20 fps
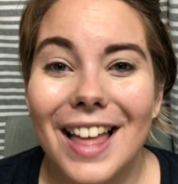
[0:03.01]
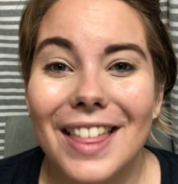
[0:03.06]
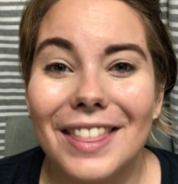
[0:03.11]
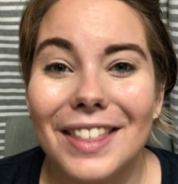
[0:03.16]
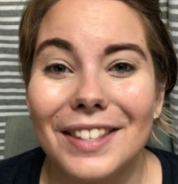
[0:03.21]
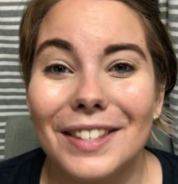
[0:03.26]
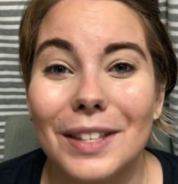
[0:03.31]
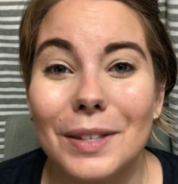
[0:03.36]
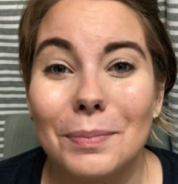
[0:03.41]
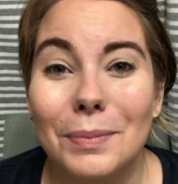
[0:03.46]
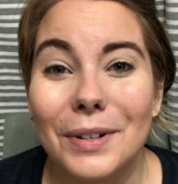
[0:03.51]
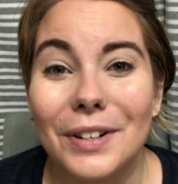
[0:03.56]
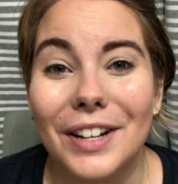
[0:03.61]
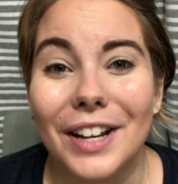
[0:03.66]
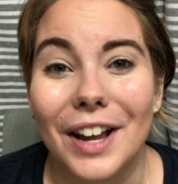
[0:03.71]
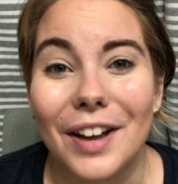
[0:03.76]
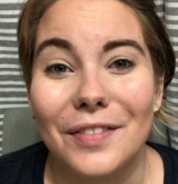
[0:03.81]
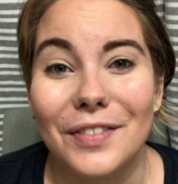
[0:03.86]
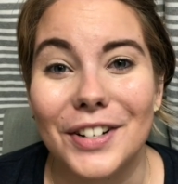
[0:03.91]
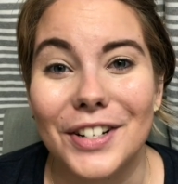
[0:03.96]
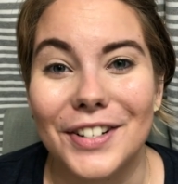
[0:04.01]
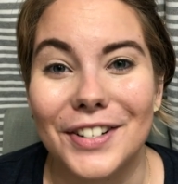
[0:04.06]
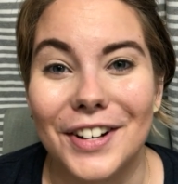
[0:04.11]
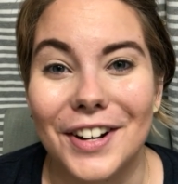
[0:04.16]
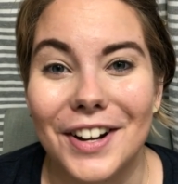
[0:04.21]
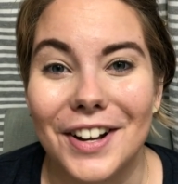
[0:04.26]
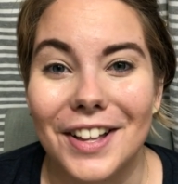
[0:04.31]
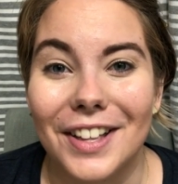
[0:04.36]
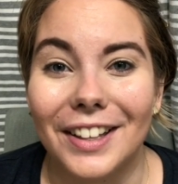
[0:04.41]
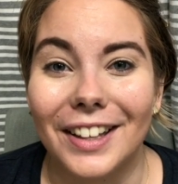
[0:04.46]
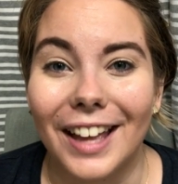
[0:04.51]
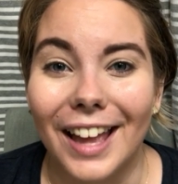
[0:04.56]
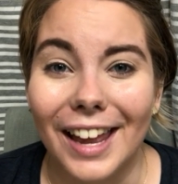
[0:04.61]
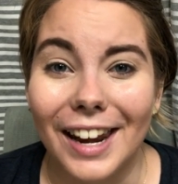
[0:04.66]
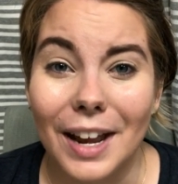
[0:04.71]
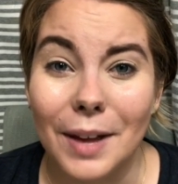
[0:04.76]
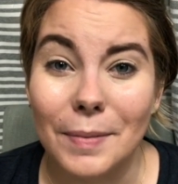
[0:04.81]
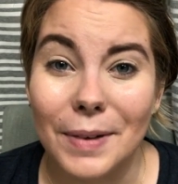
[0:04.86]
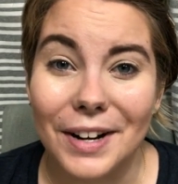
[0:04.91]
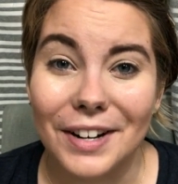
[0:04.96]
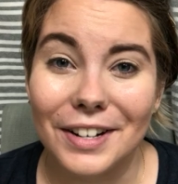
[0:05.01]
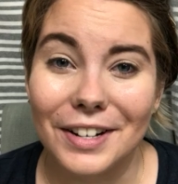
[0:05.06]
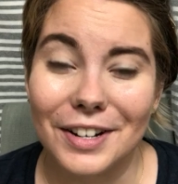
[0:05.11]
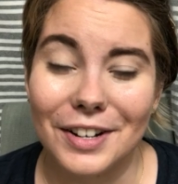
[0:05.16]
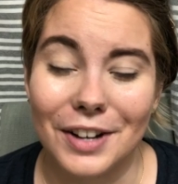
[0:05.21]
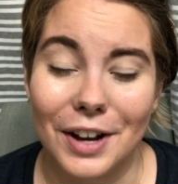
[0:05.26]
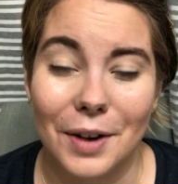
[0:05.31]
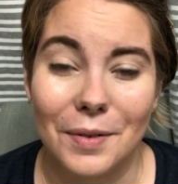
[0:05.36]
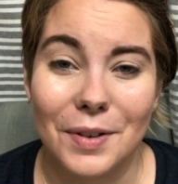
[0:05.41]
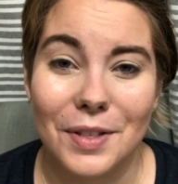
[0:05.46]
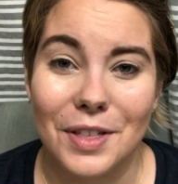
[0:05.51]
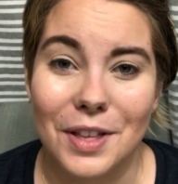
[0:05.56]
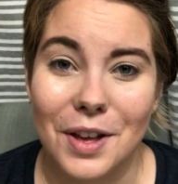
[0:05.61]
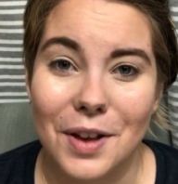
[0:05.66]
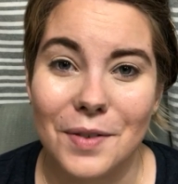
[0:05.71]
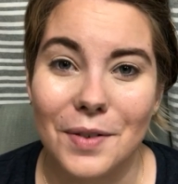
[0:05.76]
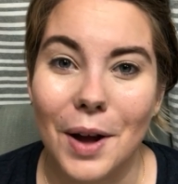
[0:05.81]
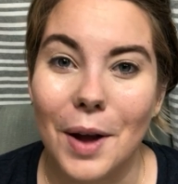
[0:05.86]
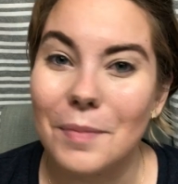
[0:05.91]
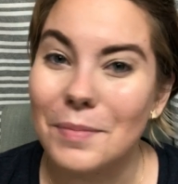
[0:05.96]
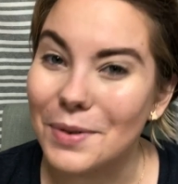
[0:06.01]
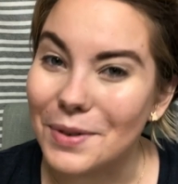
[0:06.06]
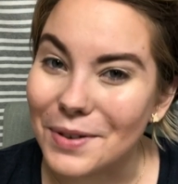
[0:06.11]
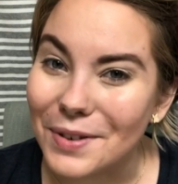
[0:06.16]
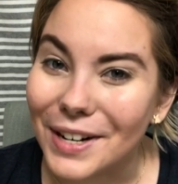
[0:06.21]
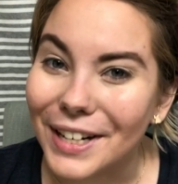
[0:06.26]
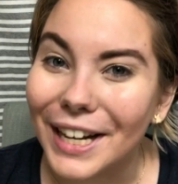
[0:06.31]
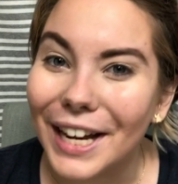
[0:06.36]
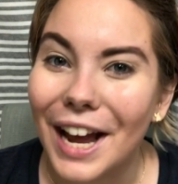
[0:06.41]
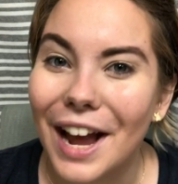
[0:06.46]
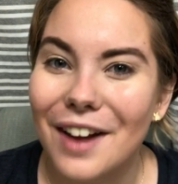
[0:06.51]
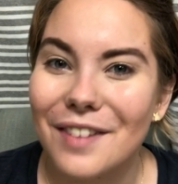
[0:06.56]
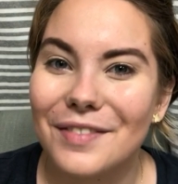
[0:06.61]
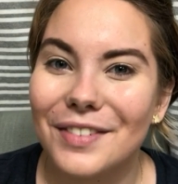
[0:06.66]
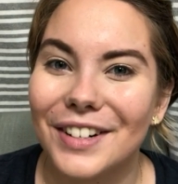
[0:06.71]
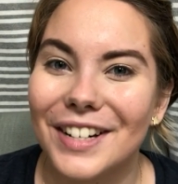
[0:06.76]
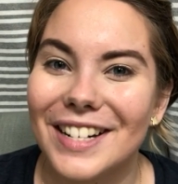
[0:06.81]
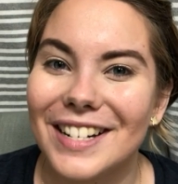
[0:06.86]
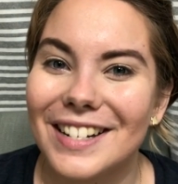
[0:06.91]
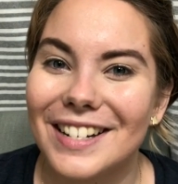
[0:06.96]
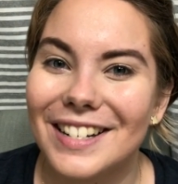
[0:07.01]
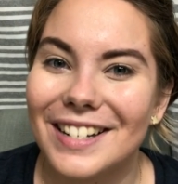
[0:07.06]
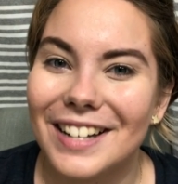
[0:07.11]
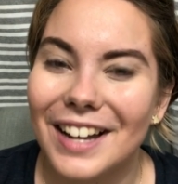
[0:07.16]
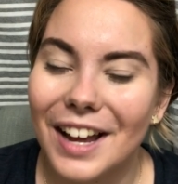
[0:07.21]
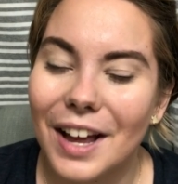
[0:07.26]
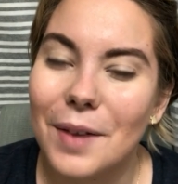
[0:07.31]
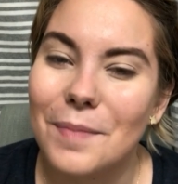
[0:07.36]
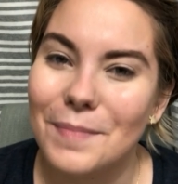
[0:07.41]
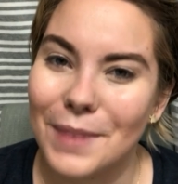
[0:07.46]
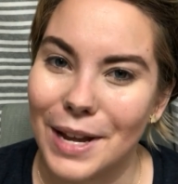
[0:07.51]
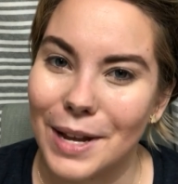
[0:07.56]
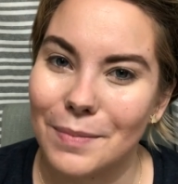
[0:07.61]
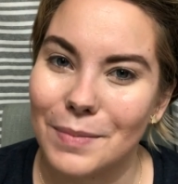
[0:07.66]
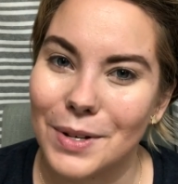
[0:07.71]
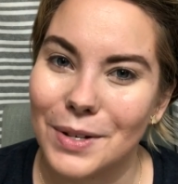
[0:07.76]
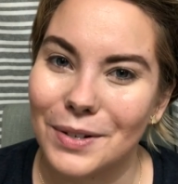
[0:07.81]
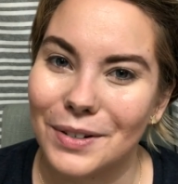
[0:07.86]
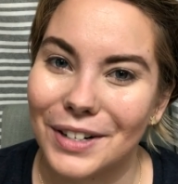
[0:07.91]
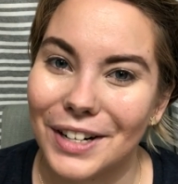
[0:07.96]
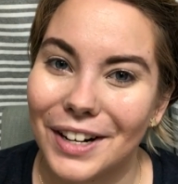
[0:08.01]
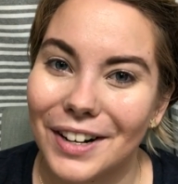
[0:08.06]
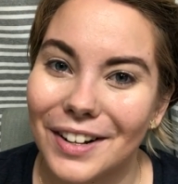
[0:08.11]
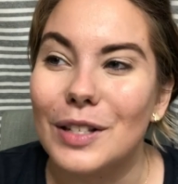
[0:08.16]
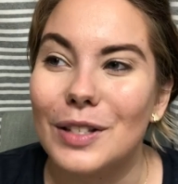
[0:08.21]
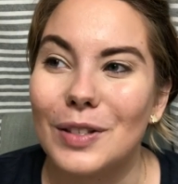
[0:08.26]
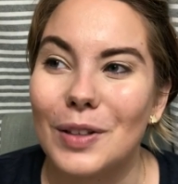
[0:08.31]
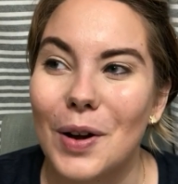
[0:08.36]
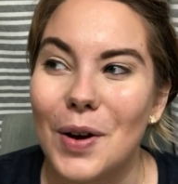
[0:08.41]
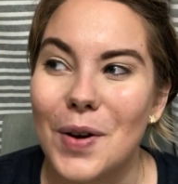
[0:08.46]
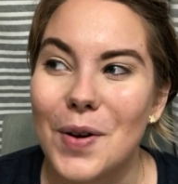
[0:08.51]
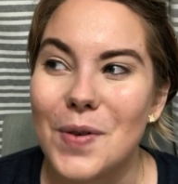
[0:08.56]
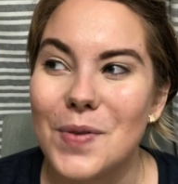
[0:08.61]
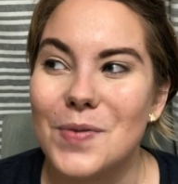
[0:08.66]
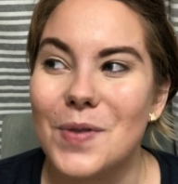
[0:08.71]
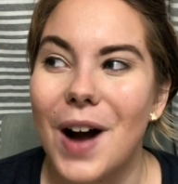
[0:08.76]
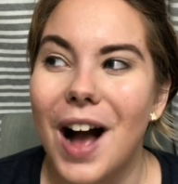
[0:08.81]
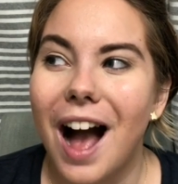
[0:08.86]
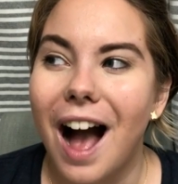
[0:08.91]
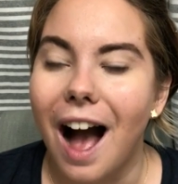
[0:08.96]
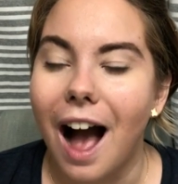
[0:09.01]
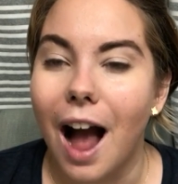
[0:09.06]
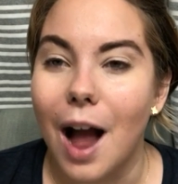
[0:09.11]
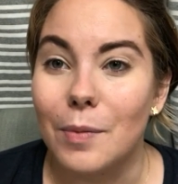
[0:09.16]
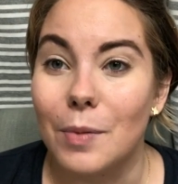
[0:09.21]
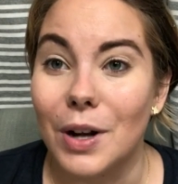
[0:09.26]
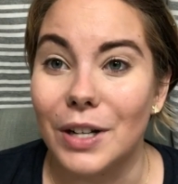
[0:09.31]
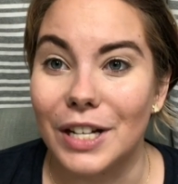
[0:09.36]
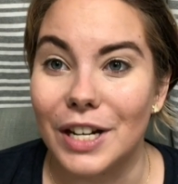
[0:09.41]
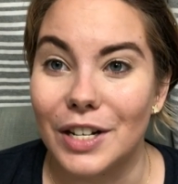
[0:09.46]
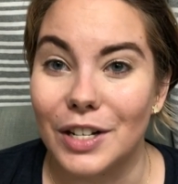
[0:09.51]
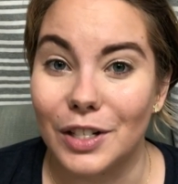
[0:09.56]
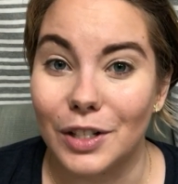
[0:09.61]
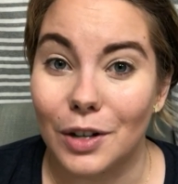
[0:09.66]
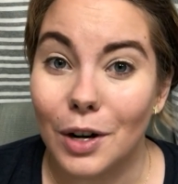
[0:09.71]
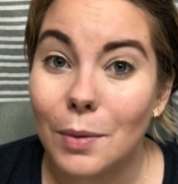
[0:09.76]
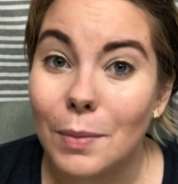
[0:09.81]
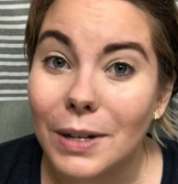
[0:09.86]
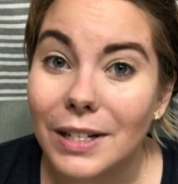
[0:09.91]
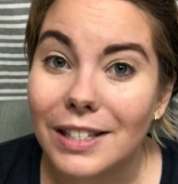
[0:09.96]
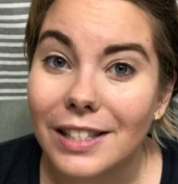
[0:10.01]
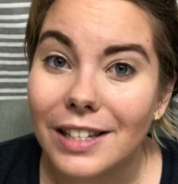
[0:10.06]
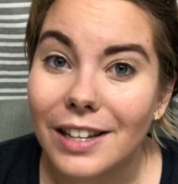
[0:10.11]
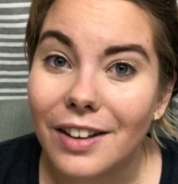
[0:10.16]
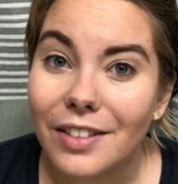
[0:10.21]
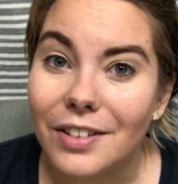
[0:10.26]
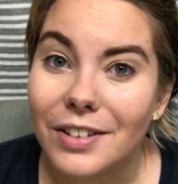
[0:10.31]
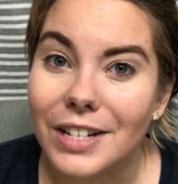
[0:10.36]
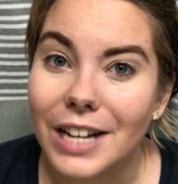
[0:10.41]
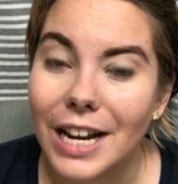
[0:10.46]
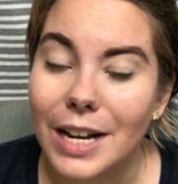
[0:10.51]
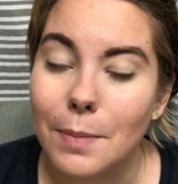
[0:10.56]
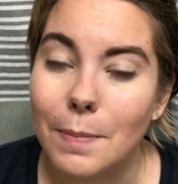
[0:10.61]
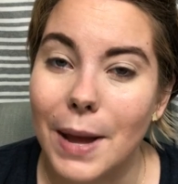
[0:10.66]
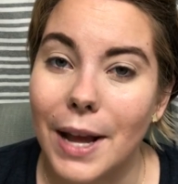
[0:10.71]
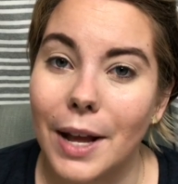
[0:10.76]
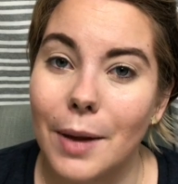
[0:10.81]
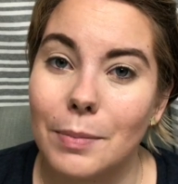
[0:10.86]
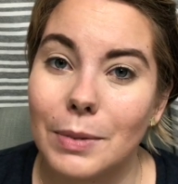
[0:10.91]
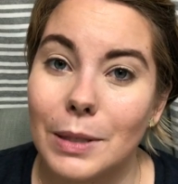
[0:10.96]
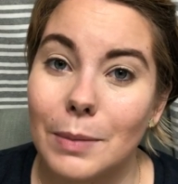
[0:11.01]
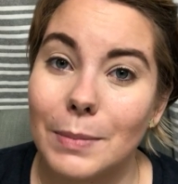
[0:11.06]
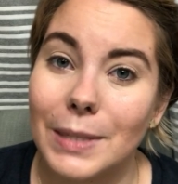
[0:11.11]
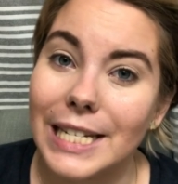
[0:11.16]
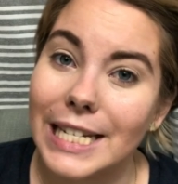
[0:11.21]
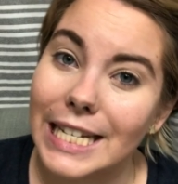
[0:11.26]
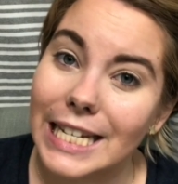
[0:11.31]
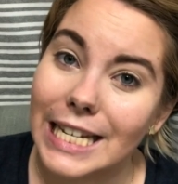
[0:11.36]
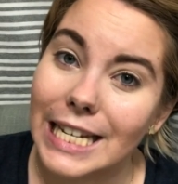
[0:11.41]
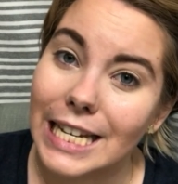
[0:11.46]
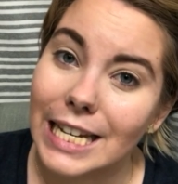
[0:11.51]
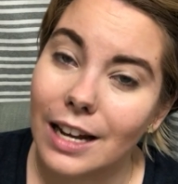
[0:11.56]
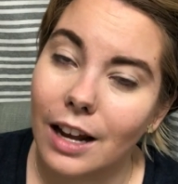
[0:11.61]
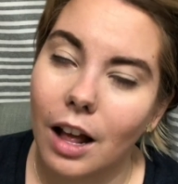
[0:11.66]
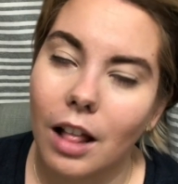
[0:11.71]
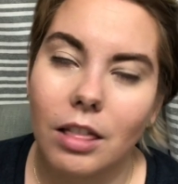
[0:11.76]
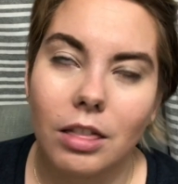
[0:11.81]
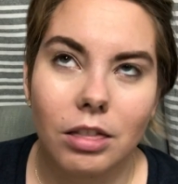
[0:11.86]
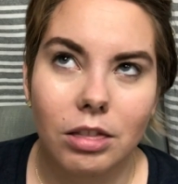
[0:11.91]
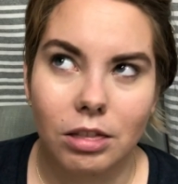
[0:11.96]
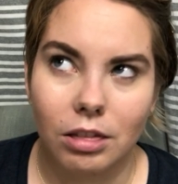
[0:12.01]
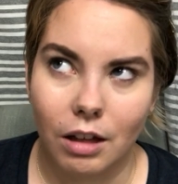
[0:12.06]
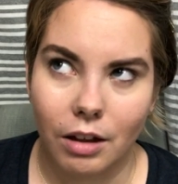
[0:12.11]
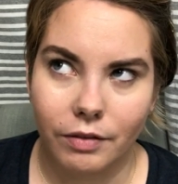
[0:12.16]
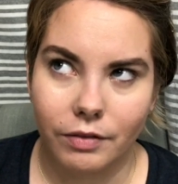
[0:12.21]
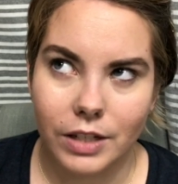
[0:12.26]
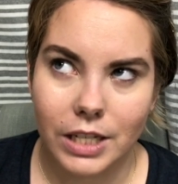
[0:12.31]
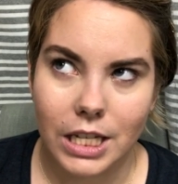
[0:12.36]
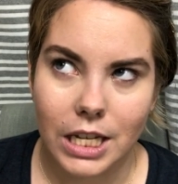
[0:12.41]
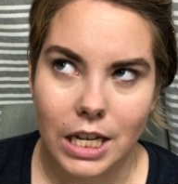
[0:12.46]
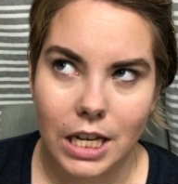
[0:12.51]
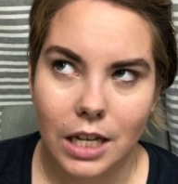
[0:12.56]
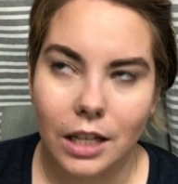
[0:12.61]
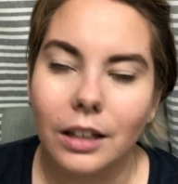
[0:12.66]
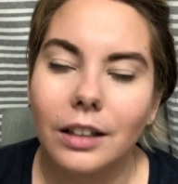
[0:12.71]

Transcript: This is Pretty Average Girl, and I'm here to share with you a pretty average makeup tutorial. So I walked into Starbucks the other day to pick up some tea, love tea,